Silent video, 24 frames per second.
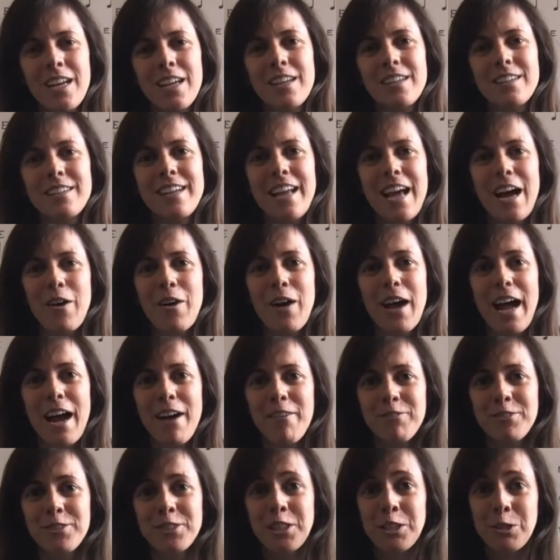Now,
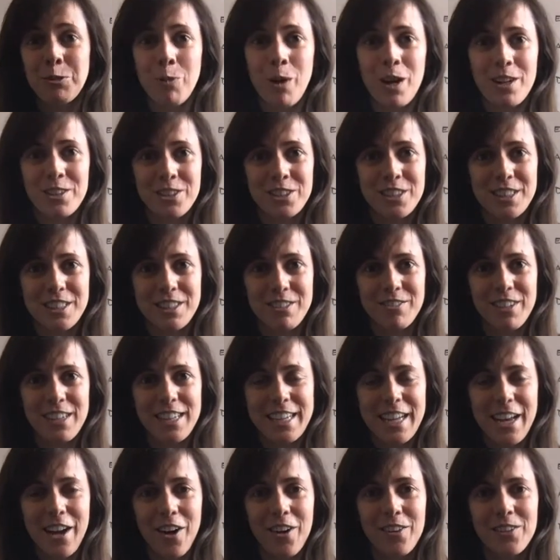after you watch this
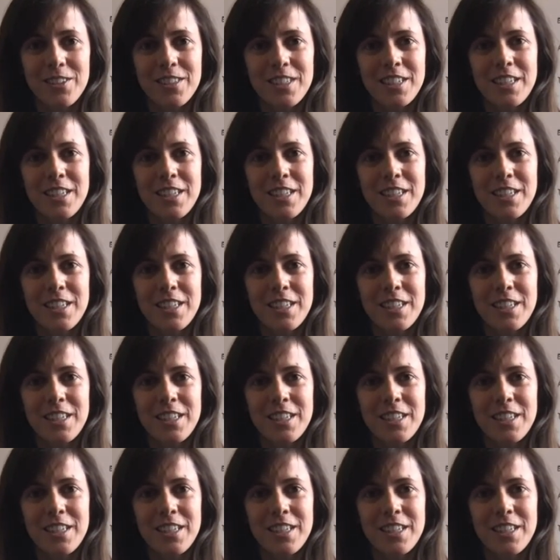video,